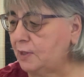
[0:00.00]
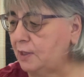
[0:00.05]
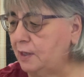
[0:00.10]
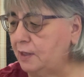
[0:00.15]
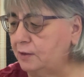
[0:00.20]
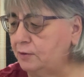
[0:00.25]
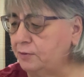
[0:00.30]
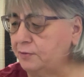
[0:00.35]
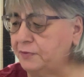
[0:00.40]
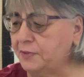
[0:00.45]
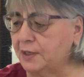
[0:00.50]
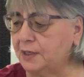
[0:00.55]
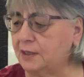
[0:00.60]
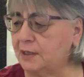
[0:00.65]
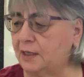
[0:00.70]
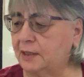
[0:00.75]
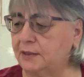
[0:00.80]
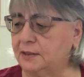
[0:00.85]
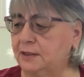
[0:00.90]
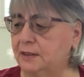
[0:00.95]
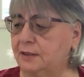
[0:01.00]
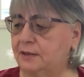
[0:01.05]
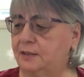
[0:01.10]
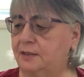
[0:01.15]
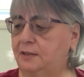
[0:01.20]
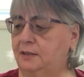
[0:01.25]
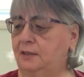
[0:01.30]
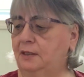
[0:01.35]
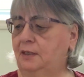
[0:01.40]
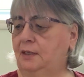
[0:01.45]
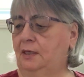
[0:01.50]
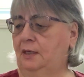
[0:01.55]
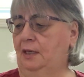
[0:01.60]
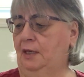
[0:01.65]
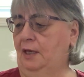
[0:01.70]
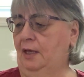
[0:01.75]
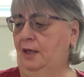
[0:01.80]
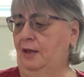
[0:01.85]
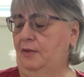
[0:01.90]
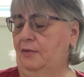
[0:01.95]
I don't think I did
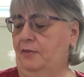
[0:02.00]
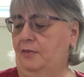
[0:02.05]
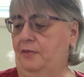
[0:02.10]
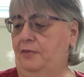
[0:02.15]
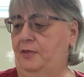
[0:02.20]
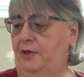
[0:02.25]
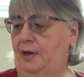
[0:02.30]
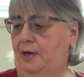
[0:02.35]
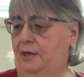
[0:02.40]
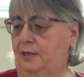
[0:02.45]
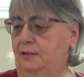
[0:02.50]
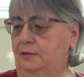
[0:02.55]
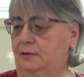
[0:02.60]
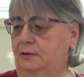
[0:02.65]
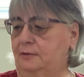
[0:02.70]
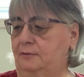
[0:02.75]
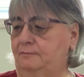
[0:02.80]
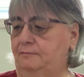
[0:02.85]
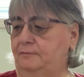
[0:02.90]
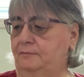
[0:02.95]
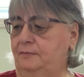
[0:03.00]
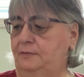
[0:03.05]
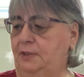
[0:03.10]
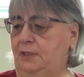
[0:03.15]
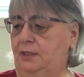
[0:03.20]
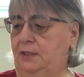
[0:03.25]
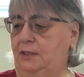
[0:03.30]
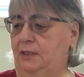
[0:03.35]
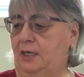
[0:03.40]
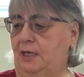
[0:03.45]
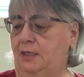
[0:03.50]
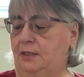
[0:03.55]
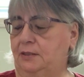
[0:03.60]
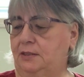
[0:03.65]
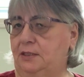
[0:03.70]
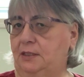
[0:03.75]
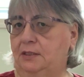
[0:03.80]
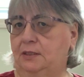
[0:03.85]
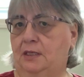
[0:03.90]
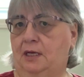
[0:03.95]
that in
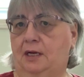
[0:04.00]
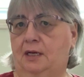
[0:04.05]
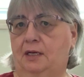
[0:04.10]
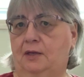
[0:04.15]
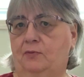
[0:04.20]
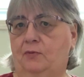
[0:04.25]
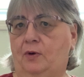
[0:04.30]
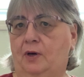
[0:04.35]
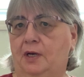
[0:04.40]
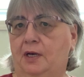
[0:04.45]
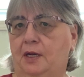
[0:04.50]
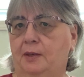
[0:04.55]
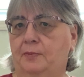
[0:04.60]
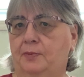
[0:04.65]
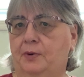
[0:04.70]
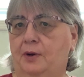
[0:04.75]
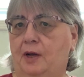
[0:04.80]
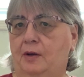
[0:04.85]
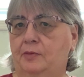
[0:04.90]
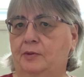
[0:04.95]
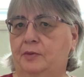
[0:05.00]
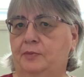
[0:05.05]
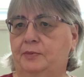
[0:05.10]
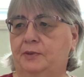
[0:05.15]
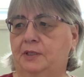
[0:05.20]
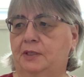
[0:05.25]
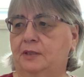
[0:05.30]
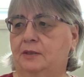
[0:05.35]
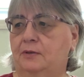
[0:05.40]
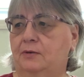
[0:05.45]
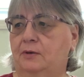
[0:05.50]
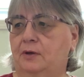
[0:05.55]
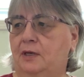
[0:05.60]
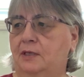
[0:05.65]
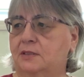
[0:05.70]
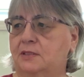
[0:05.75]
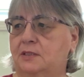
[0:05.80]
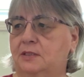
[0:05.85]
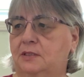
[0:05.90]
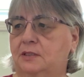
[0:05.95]
1991. I probably
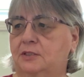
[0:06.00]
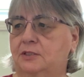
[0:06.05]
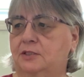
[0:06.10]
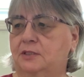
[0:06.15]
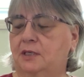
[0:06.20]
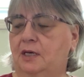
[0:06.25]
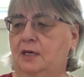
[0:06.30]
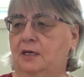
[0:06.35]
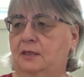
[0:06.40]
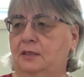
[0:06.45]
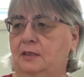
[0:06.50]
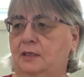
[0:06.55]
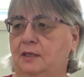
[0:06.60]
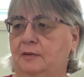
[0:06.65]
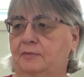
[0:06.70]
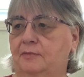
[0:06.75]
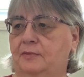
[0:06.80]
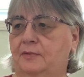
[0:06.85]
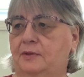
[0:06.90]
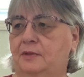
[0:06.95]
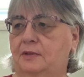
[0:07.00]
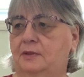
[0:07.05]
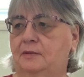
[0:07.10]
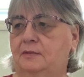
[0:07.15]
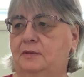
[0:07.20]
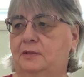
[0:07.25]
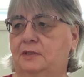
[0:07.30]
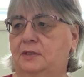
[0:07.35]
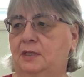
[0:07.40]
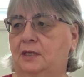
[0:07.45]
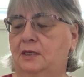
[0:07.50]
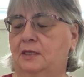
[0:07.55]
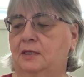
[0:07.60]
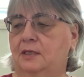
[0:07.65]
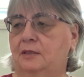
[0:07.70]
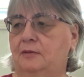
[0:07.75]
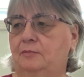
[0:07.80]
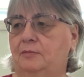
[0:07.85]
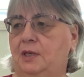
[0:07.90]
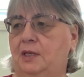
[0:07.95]
cross-stitched that, and I'm
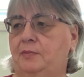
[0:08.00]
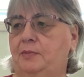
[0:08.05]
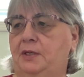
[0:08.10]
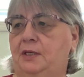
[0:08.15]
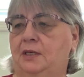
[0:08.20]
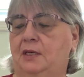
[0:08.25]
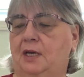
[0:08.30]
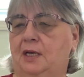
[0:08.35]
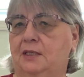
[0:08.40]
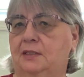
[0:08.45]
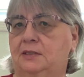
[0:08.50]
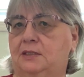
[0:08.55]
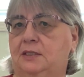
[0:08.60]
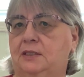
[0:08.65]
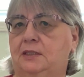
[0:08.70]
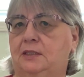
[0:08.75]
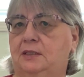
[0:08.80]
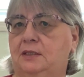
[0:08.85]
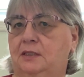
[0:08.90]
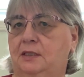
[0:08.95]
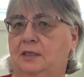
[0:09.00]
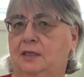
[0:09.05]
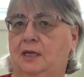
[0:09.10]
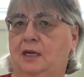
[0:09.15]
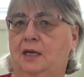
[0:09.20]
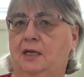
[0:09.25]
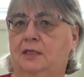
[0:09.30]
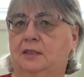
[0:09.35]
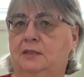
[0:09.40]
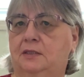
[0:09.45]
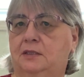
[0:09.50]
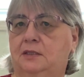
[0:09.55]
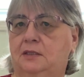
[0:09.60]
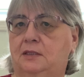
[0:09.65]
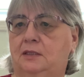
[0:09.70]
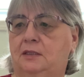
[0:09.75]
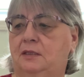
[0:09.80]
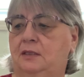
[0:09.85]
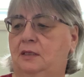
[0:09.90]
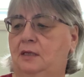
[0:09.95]
thinking maybe
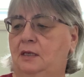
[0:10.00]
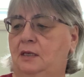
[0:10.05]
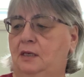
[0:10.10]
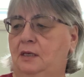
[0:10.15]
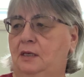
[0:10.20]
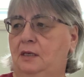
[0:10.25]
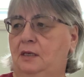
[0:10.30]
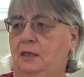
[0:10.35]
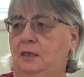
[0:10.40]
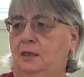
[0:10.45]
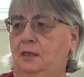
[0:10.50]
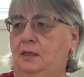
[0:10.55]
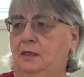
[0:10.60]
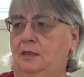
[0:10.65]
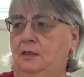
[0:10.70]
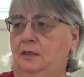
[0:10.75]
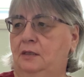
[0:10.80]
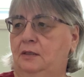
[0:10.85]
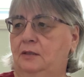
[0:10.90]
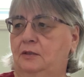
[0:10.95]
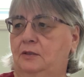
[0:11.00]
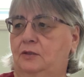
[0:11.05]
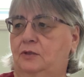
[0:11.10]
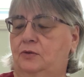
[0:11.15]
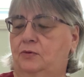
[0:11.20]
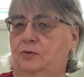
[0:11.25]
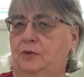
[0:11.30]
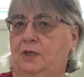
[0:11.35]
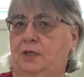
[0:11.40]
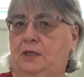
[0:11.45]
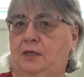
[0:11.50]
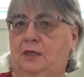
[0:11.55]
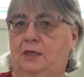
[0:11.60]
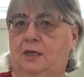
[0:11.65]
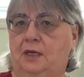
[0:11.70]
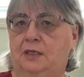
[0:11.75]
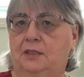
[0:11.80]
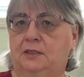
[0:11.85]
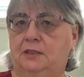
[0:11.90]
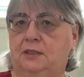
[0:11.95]
1993,
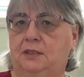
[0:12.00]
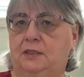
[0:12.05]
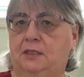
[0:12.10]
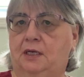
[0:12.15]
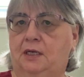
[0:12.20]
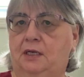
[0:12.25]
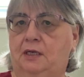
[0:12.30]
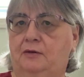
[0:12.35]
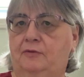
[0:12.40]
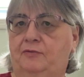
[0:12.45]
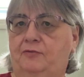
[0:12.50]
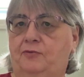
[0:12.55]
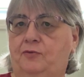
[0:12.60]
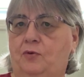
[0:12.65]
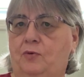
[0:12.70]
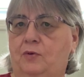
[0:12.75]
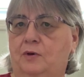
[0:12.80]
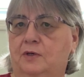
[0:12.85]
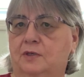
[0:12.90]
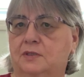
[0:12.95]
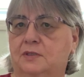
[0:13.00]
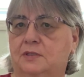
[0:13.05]
1994.